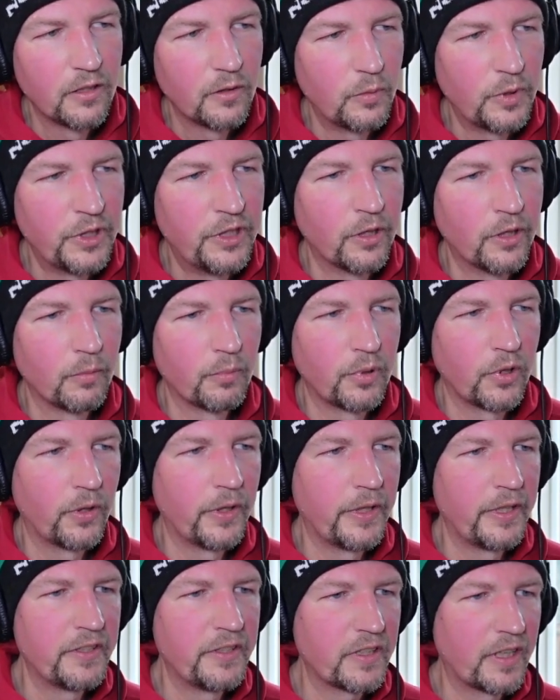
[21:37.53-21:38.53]
with their
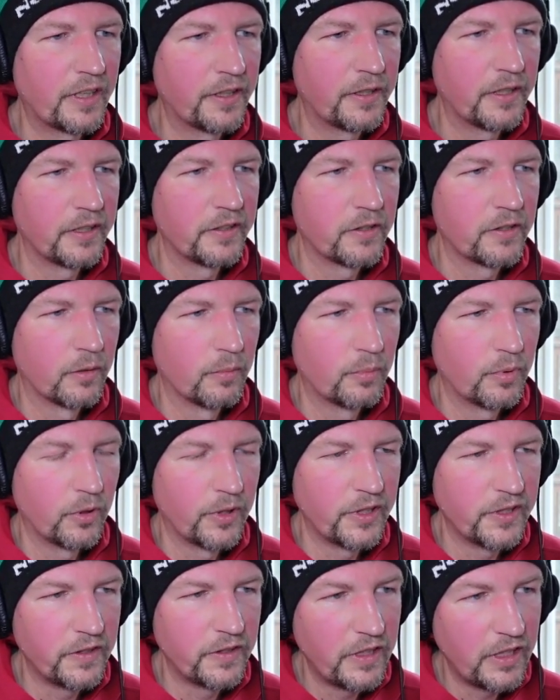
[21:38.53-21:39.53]
employees on things their
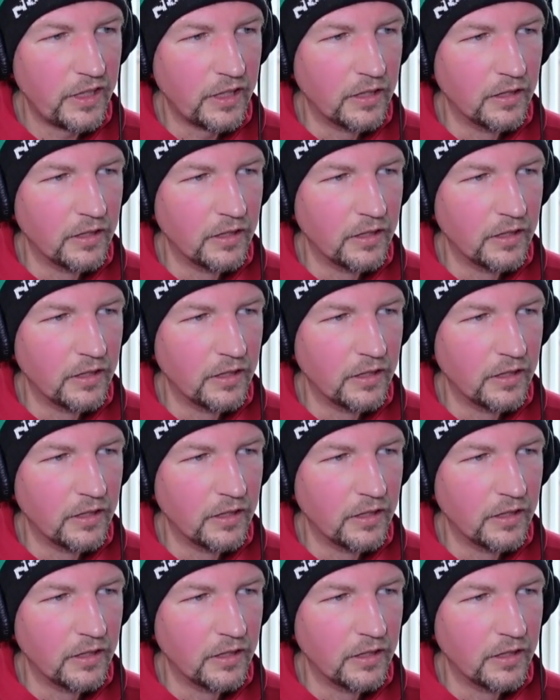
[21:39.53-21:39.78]
employees need.